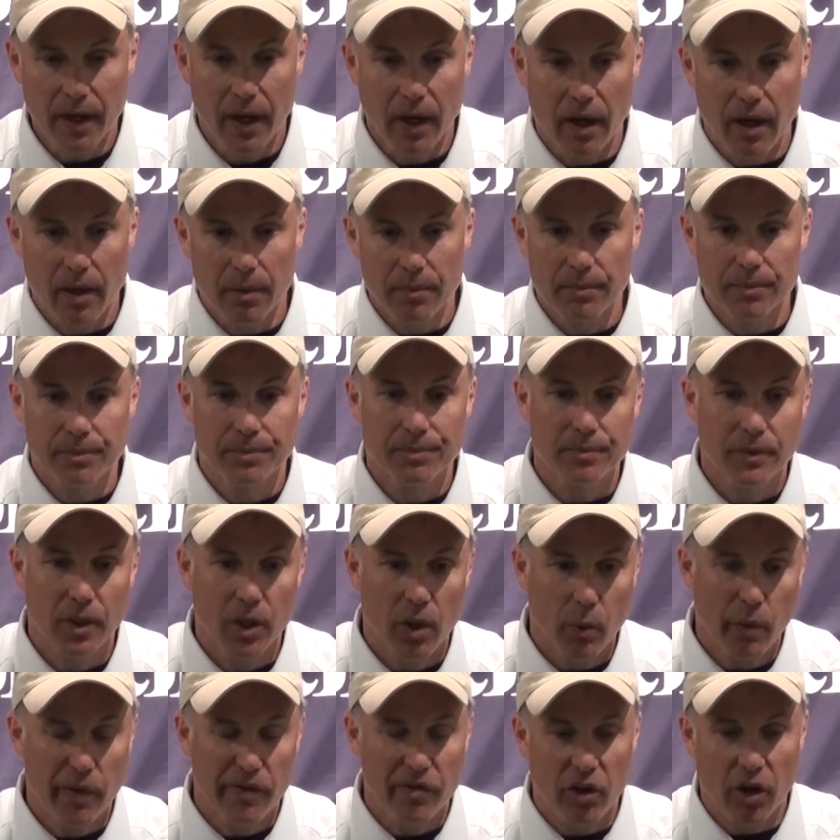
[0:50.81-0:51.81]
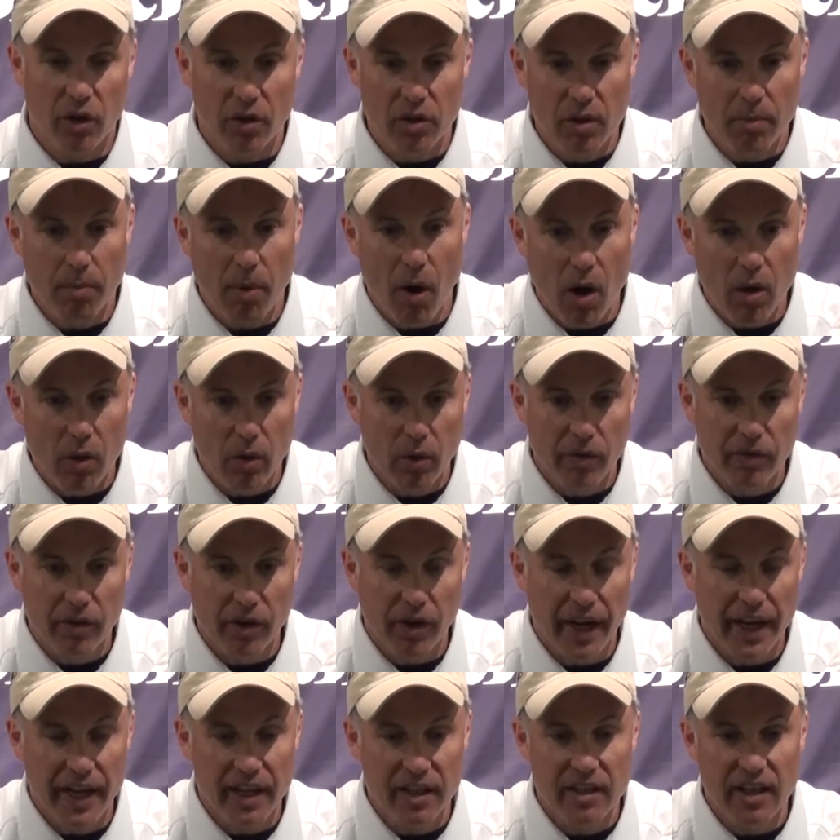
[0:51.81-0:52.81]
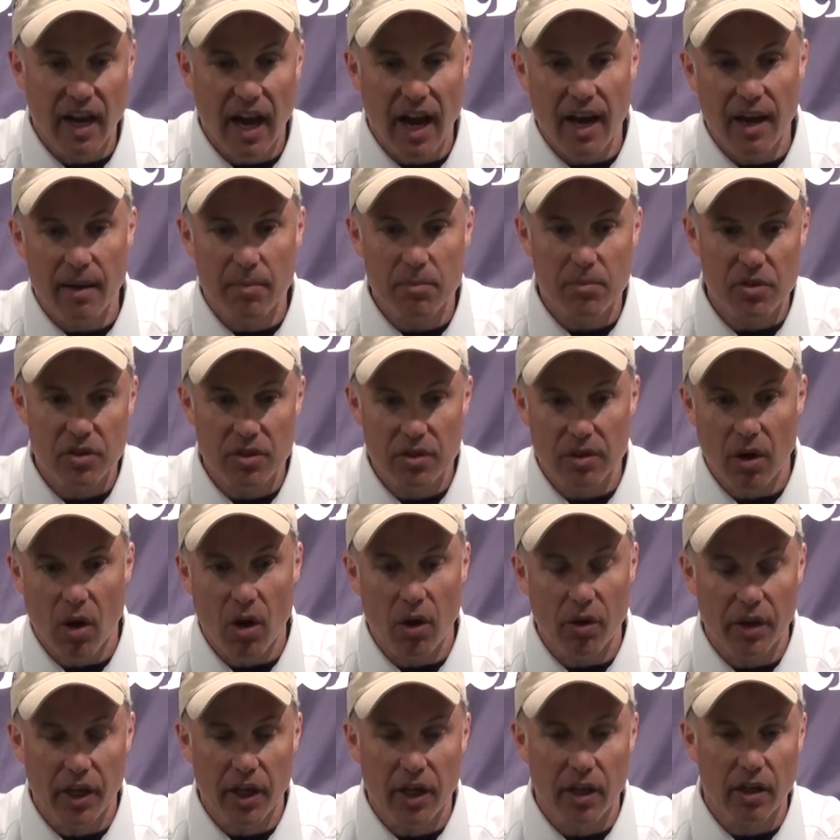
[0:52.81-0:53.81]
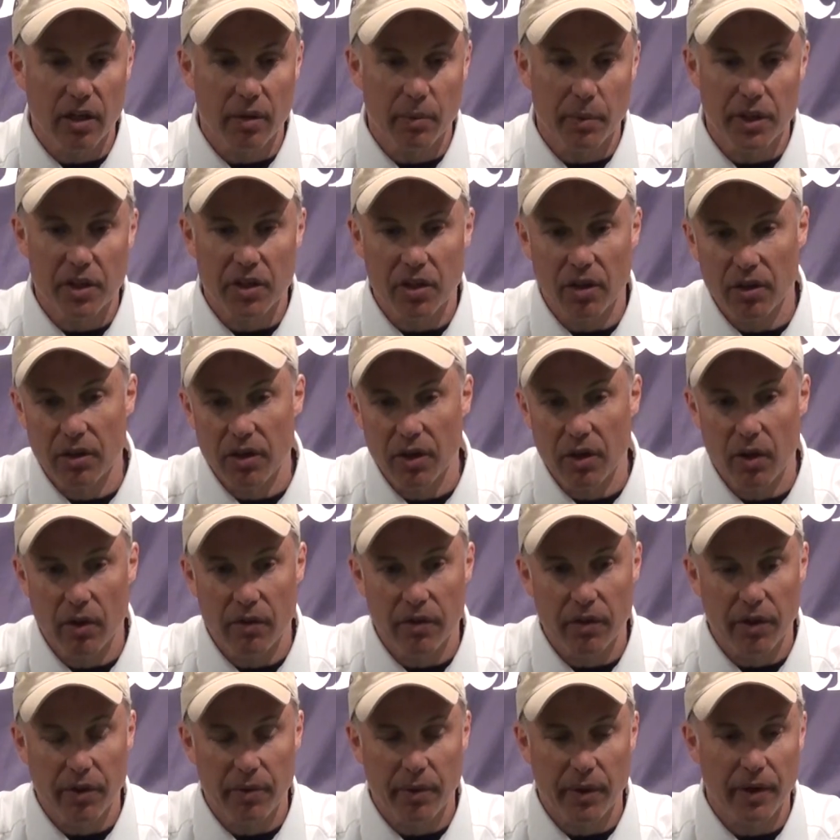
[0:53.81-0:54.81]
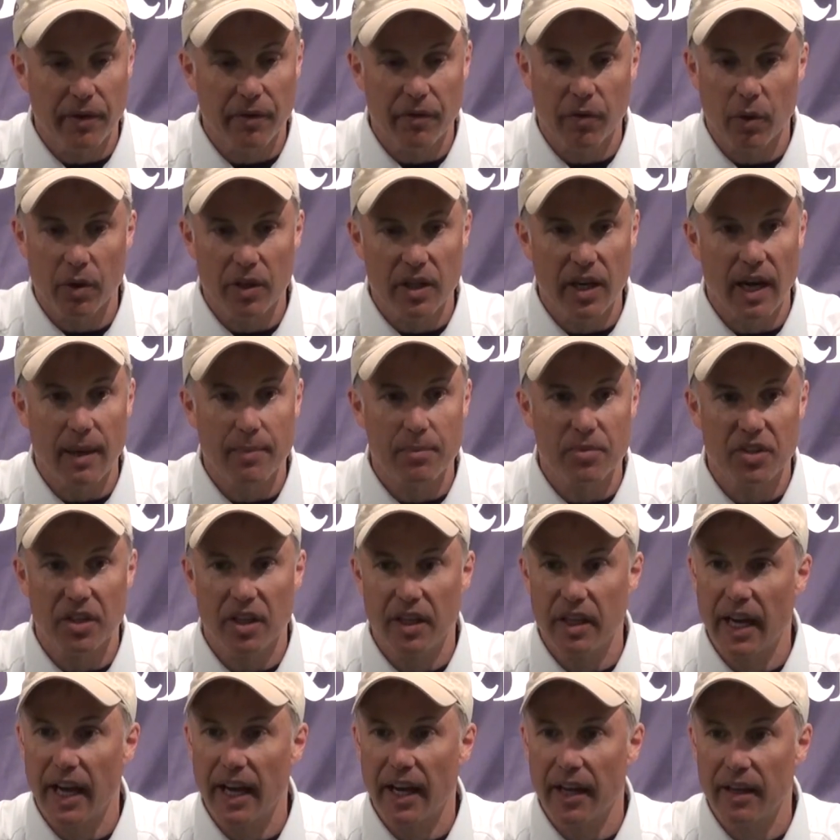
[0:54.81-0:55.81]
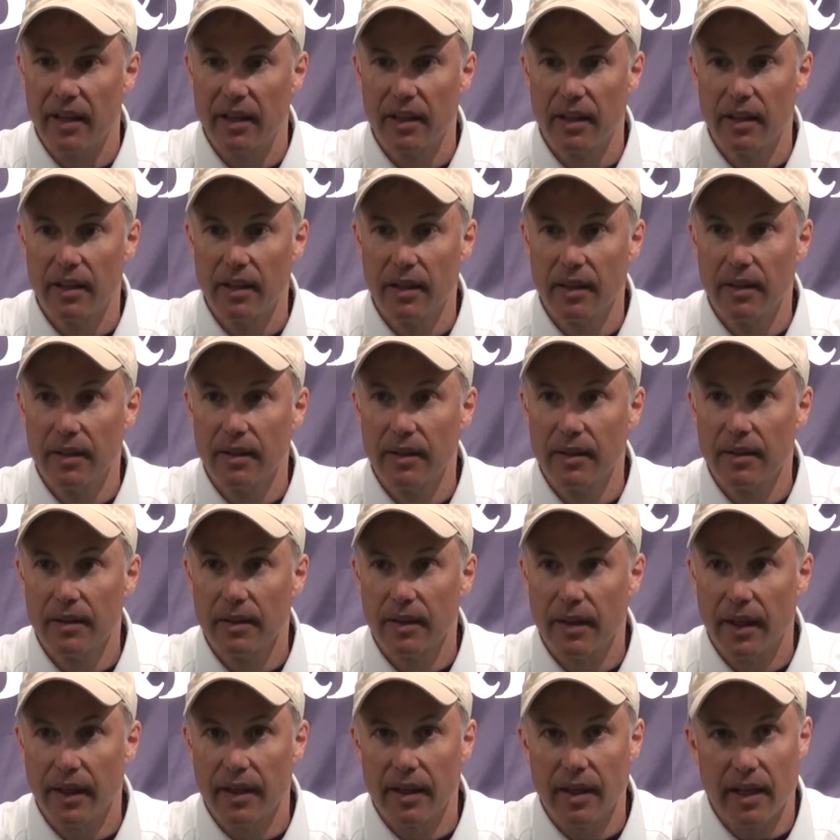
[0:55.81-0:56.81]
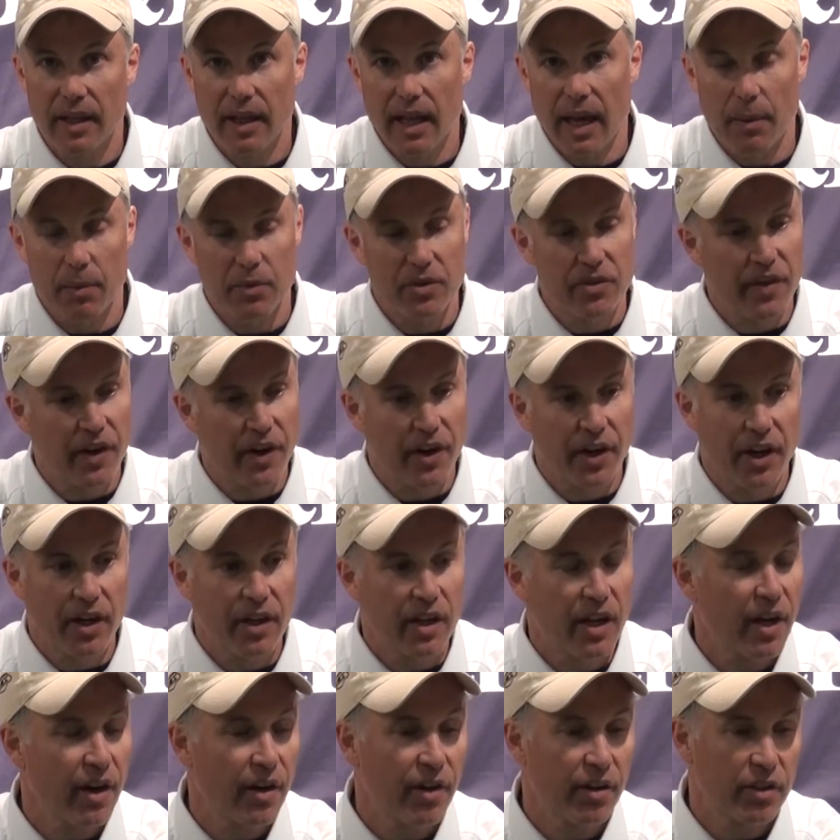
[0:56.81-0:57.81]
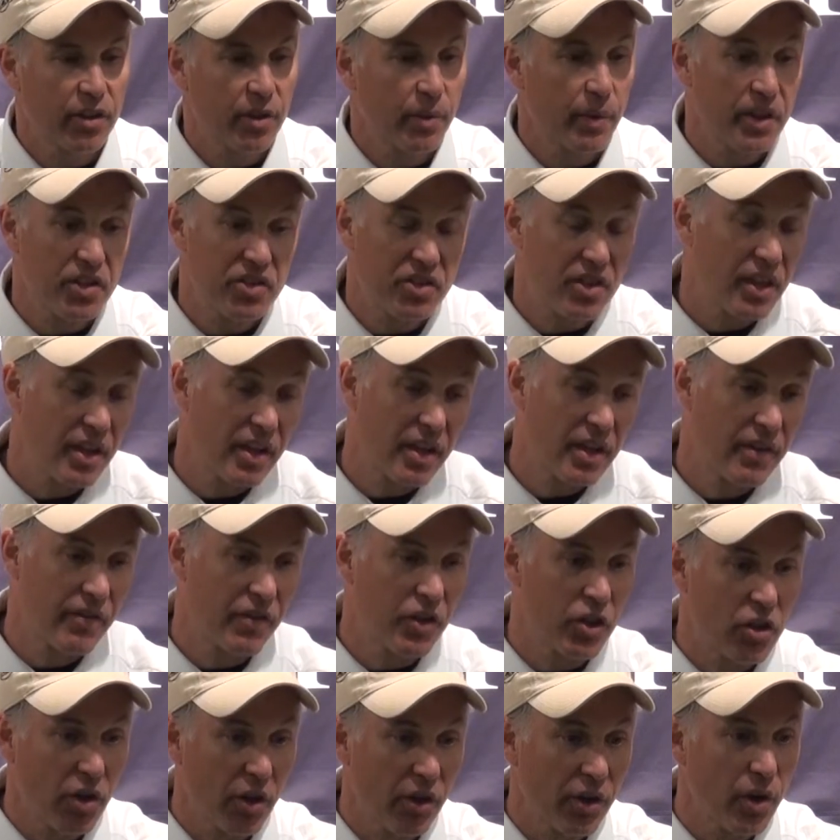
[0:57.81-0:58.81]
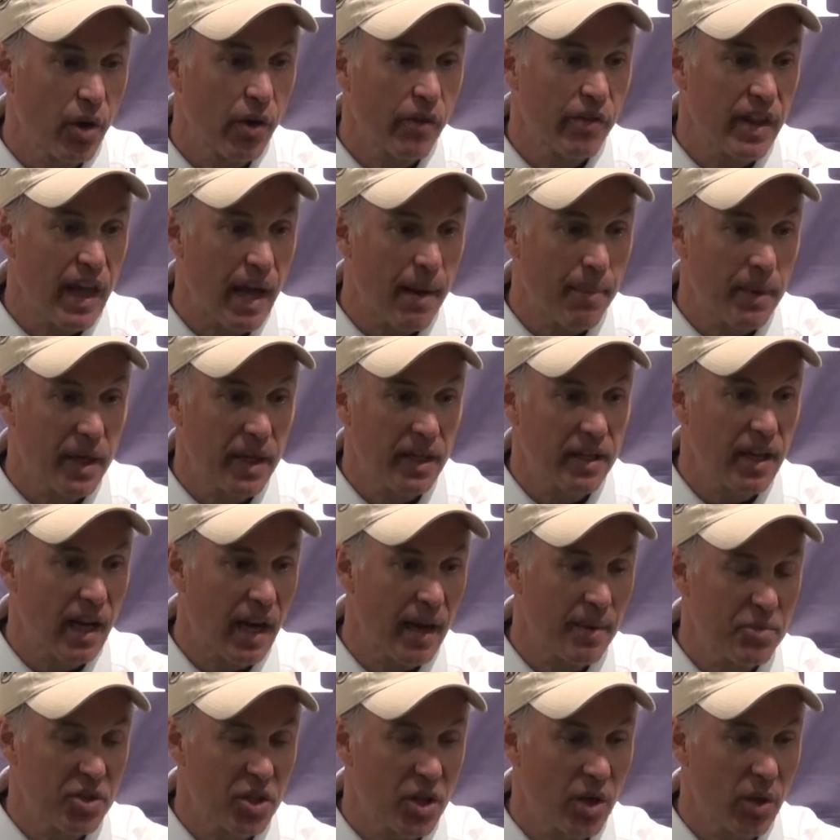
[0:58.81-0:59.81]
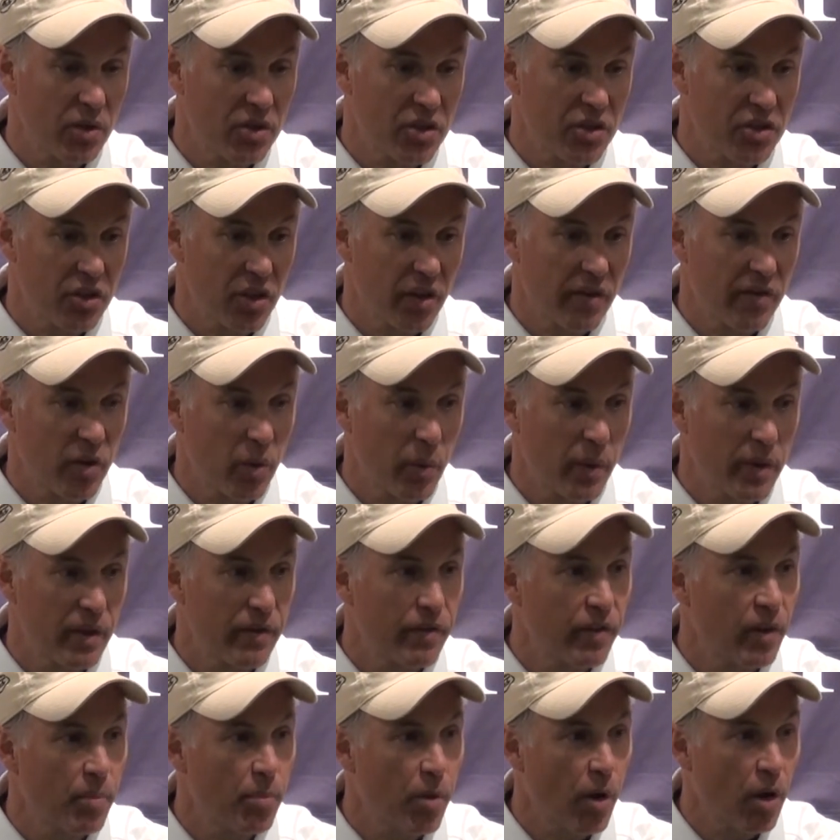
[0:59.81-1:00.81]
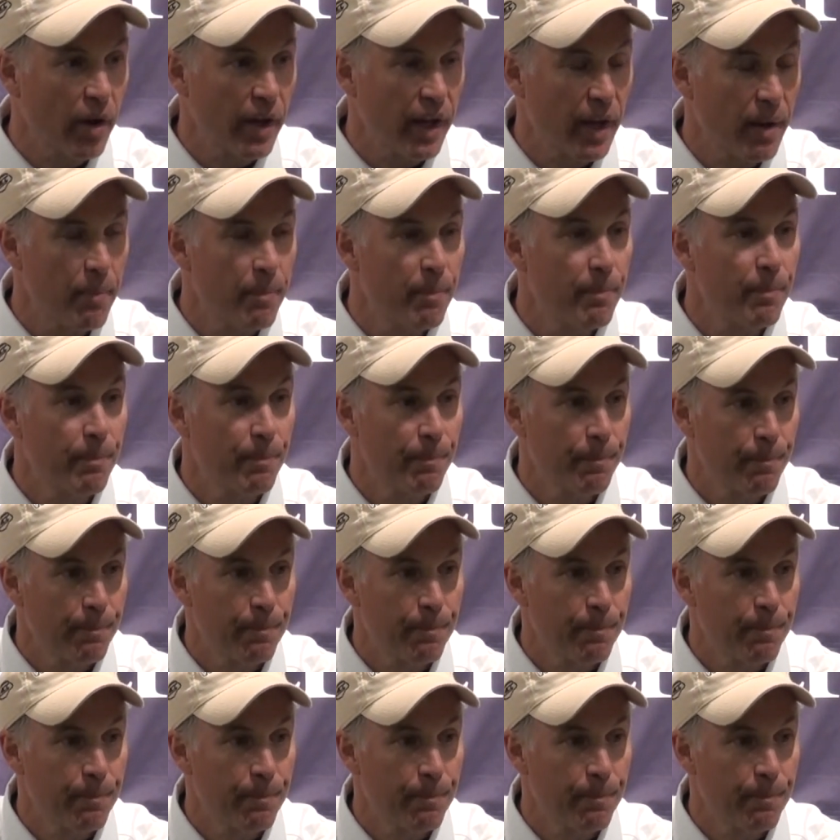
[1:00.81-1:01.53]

Um, you know, we've turned the ball over eight times all year, and we turned it over three or four times today. And, and that was very uncharacteristic. And if you turn it over that many times, you don't deserve to win the football game.